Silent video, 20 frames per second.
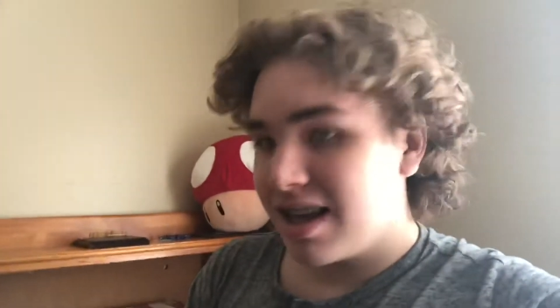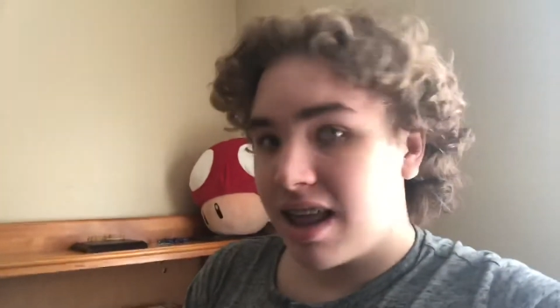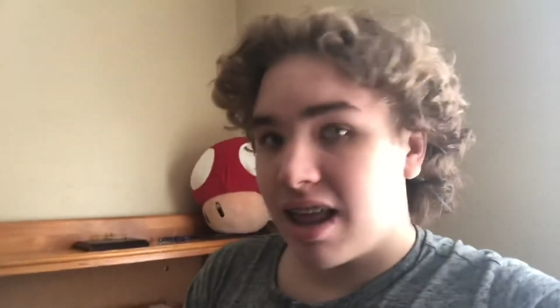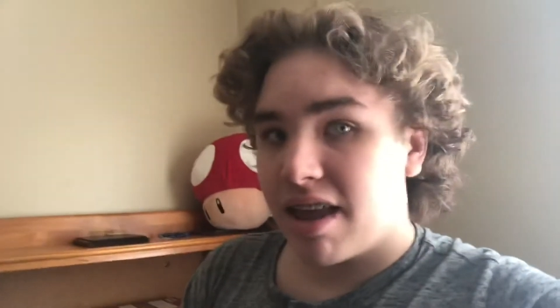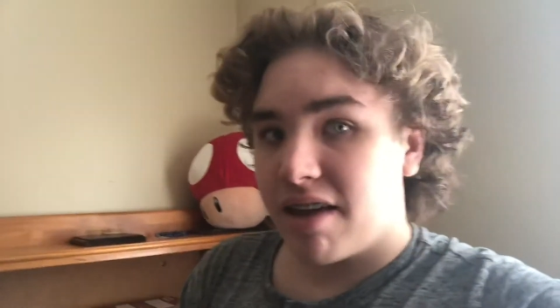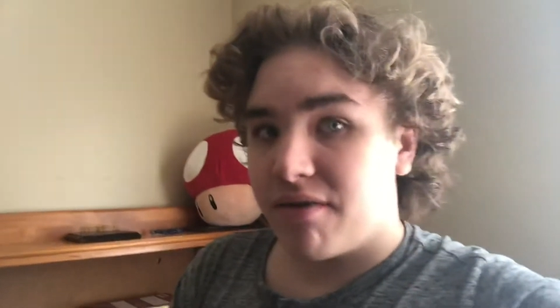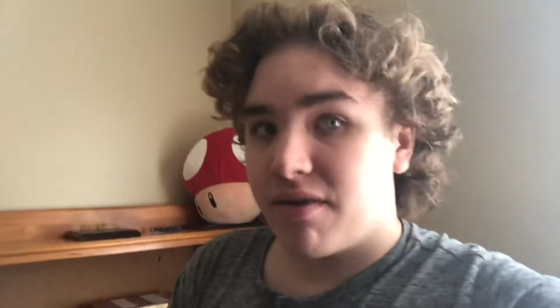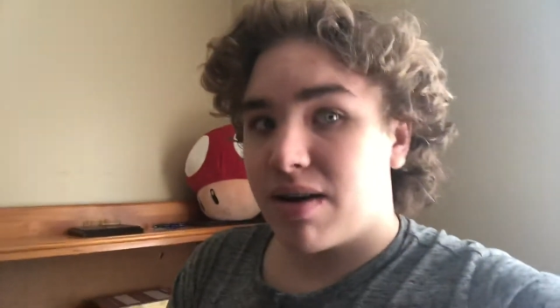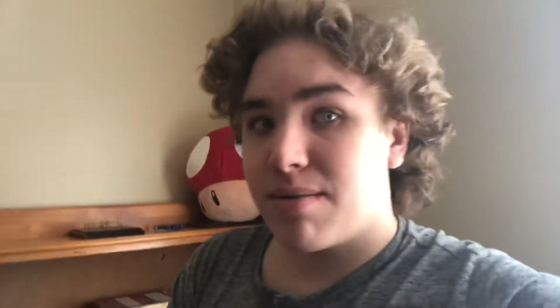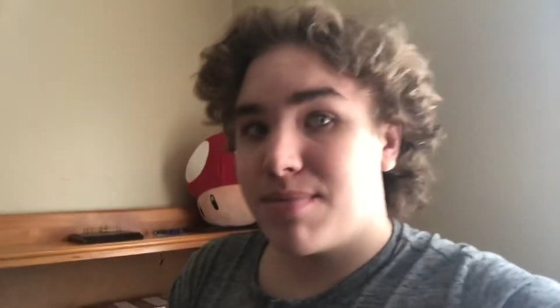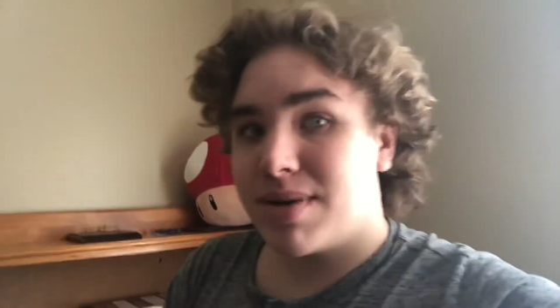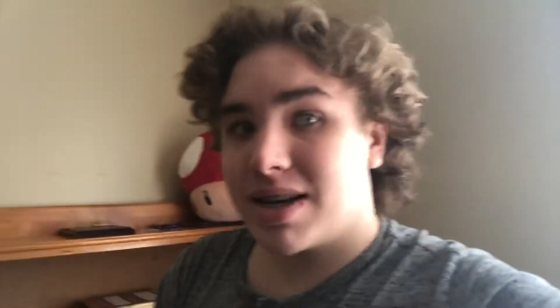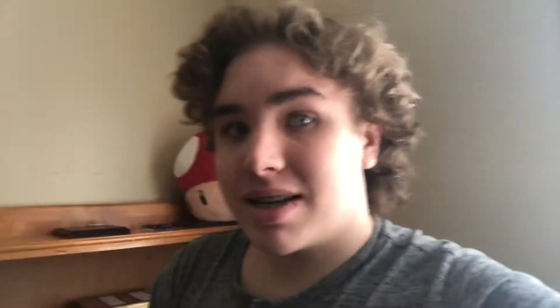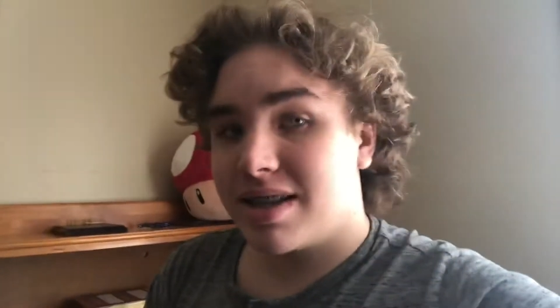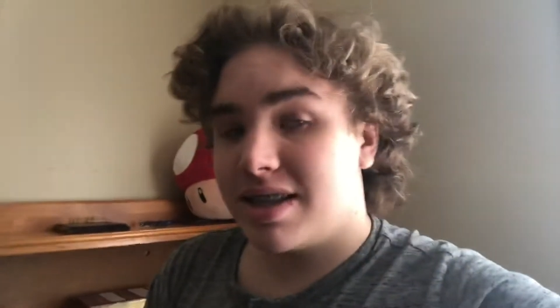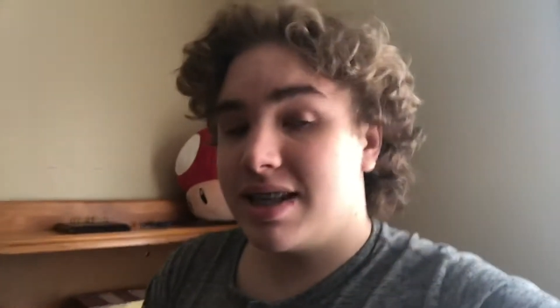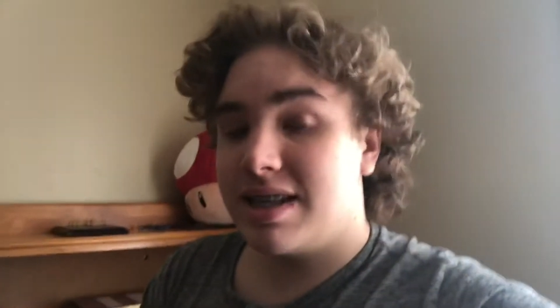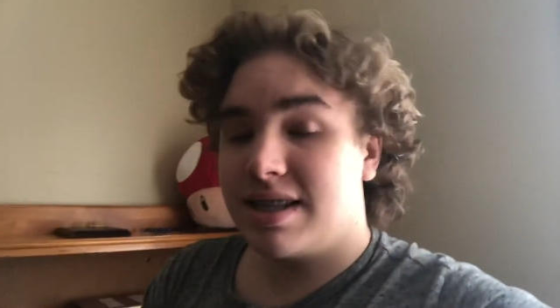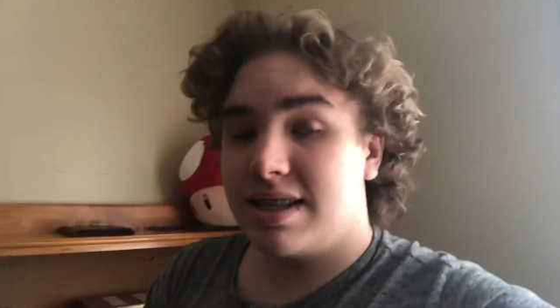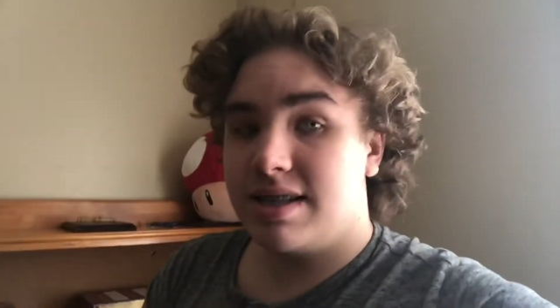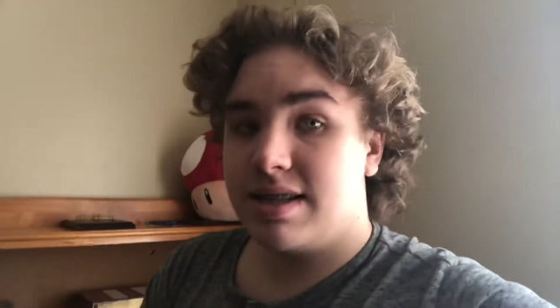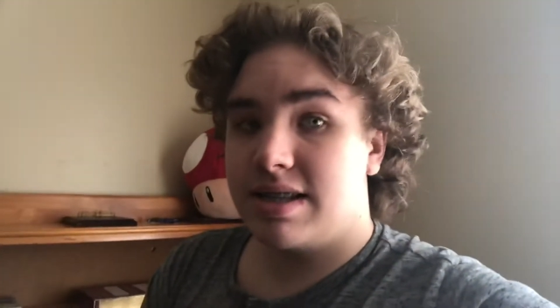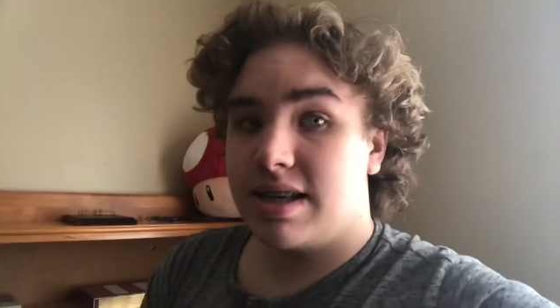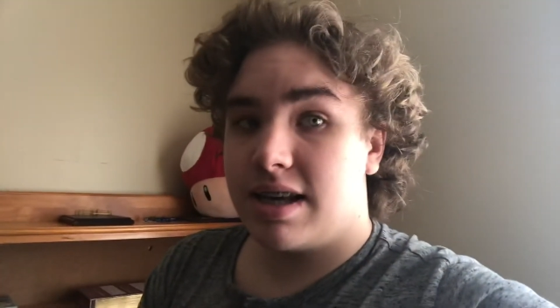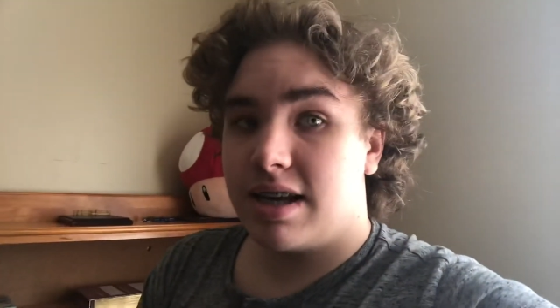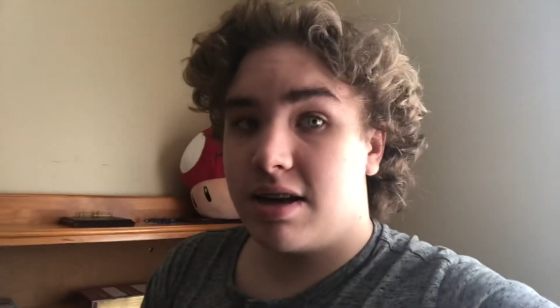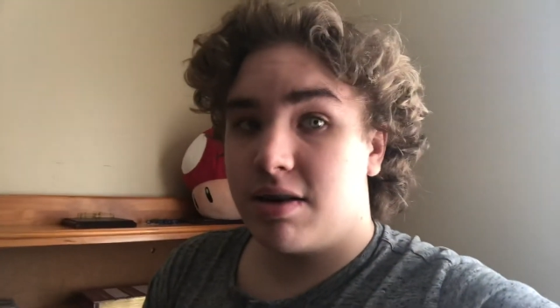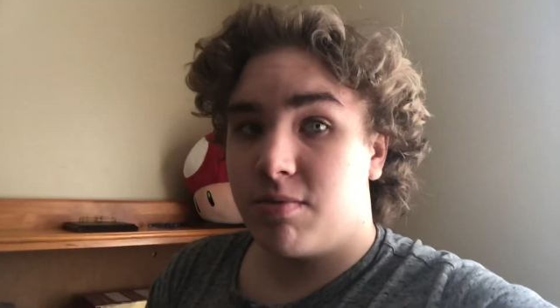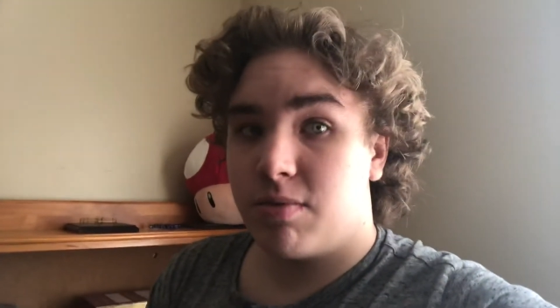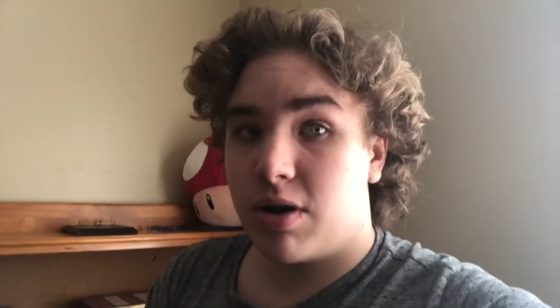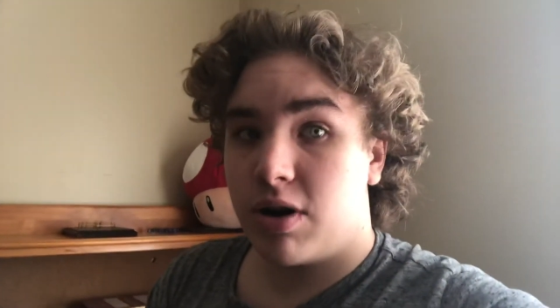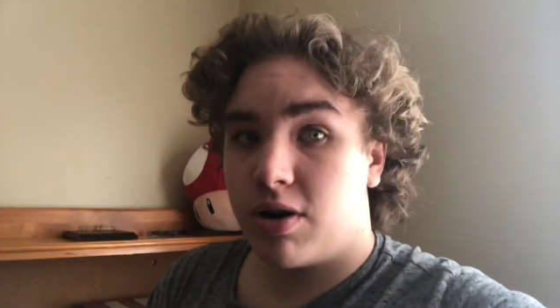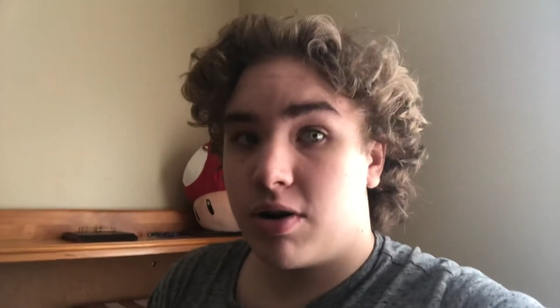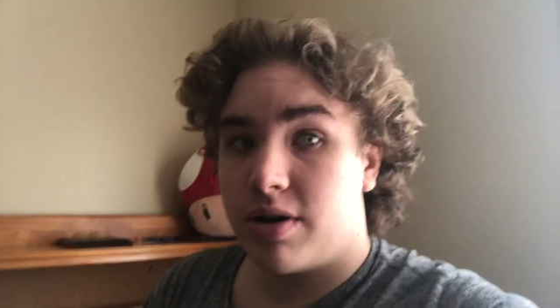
If I'm picked, this is where